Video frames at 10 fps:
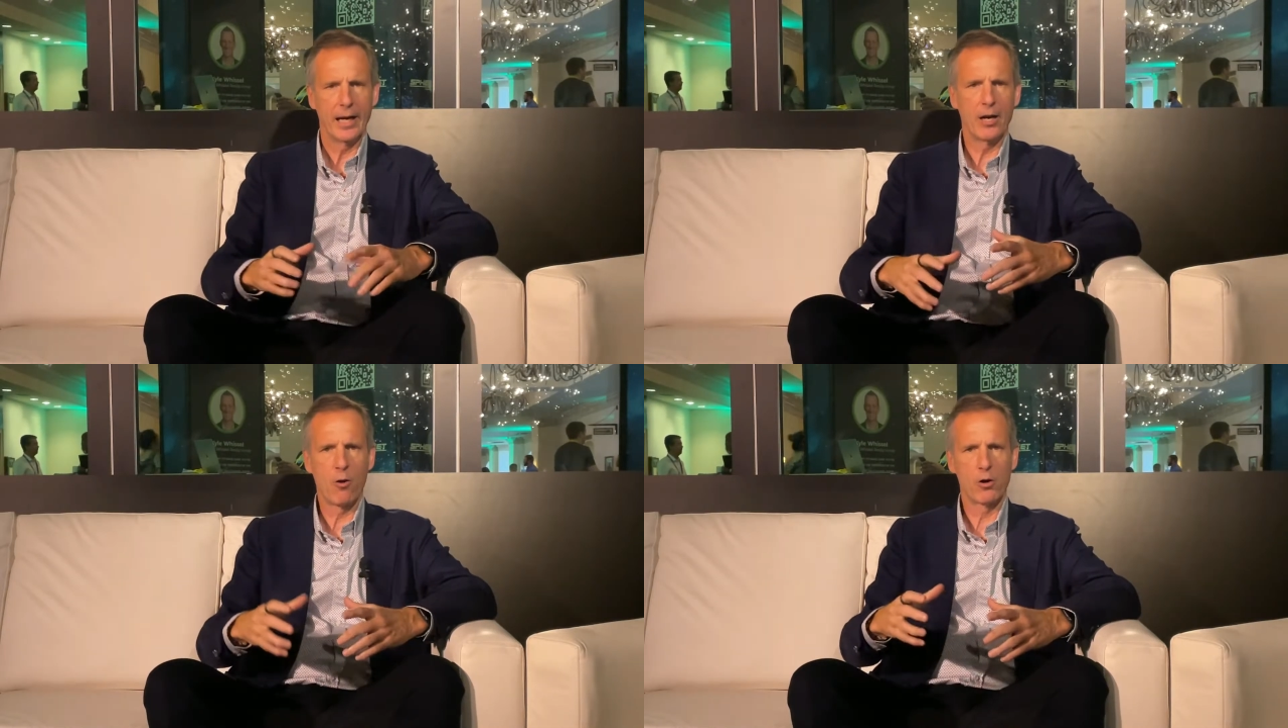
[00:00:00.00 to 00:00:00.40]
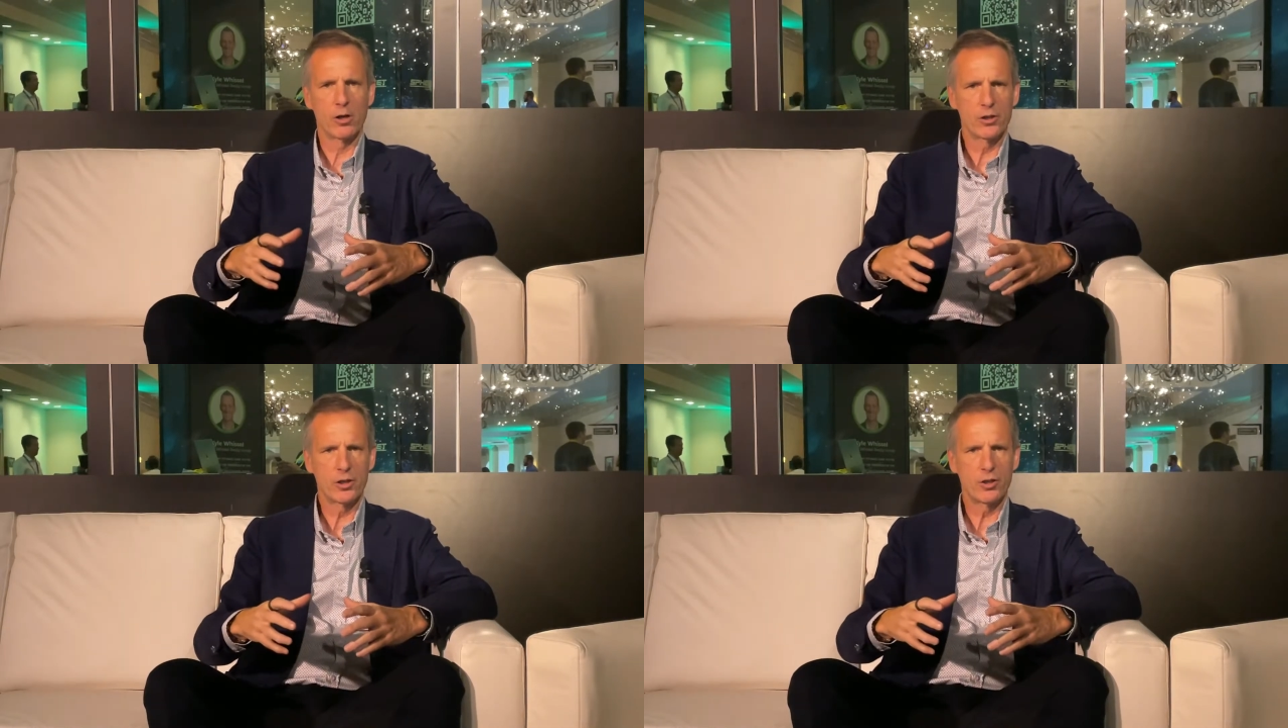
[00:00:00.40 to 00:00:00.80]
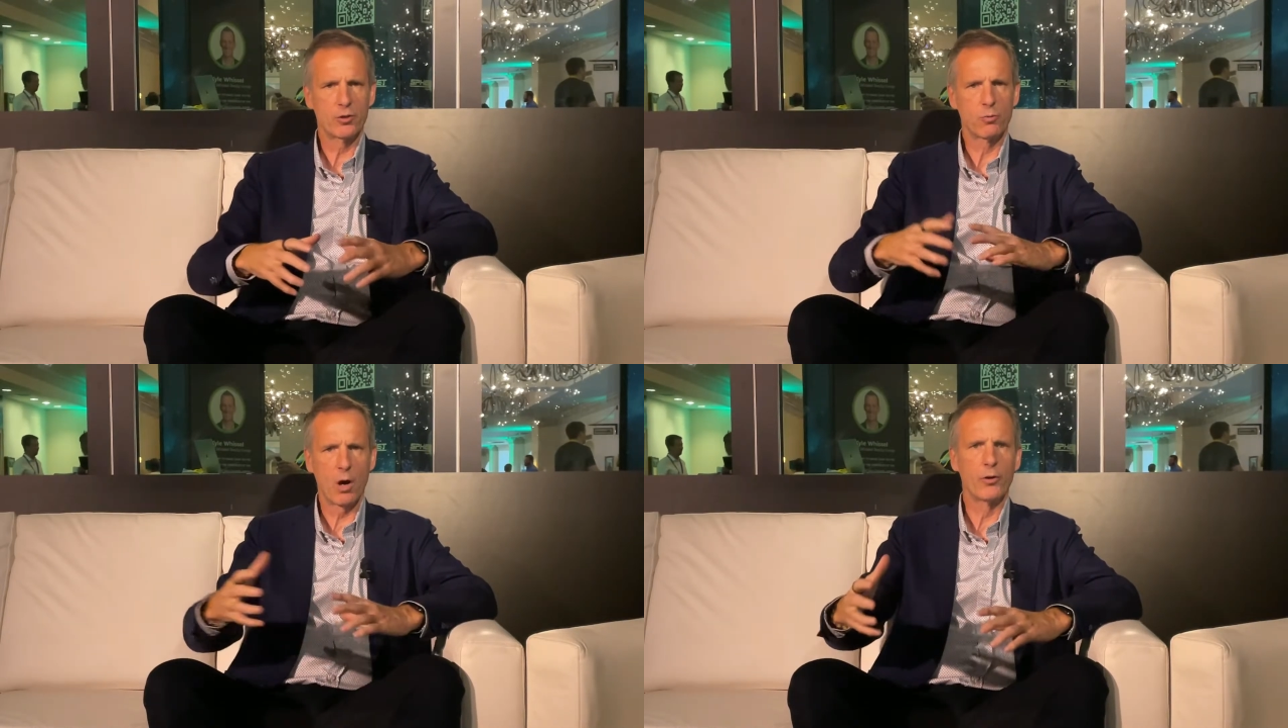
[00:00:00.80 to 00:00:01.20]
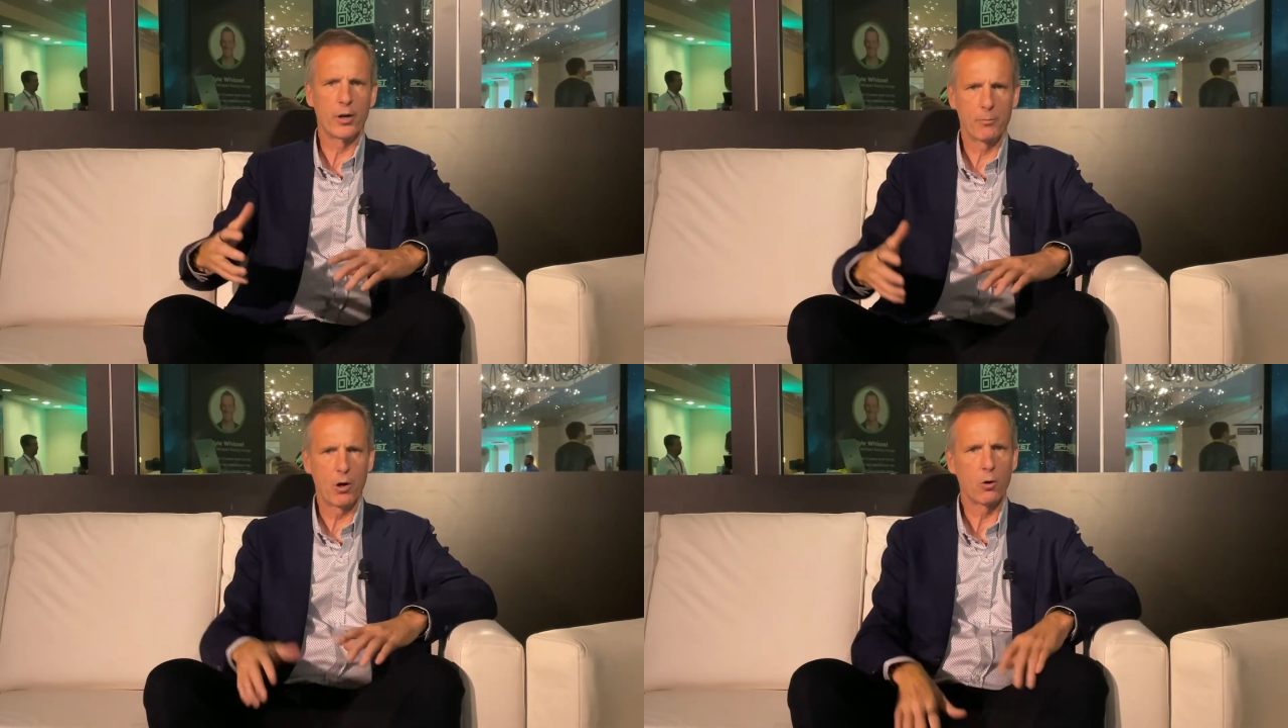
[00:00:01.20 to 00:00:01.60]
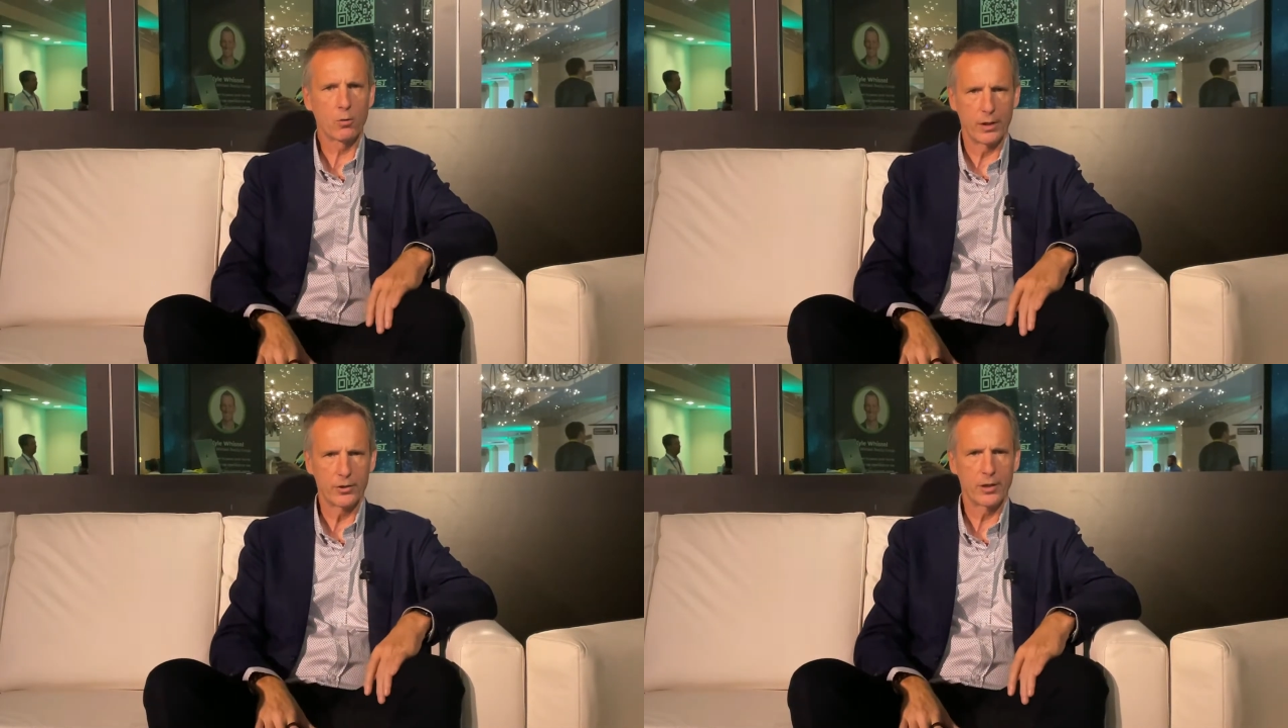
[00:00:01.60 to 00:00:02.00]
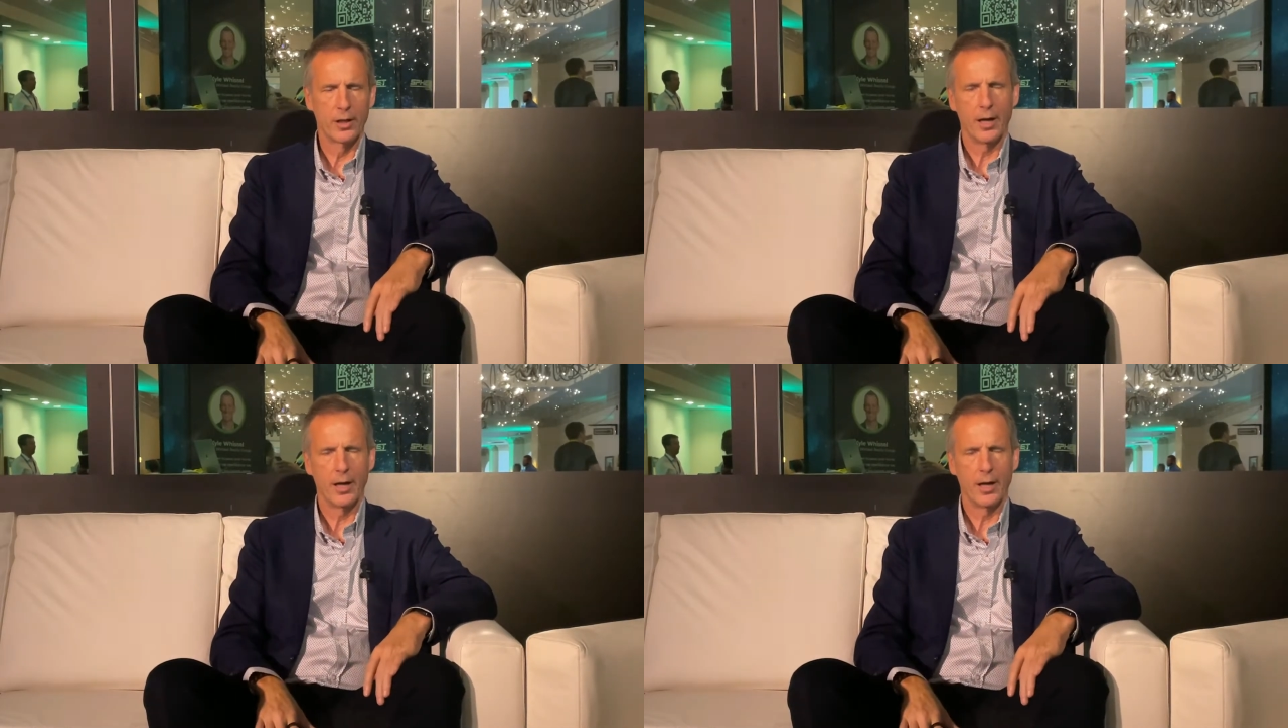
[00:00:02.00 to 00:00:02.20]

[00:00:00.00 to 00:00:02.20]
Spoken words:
in order to grow their brokerage,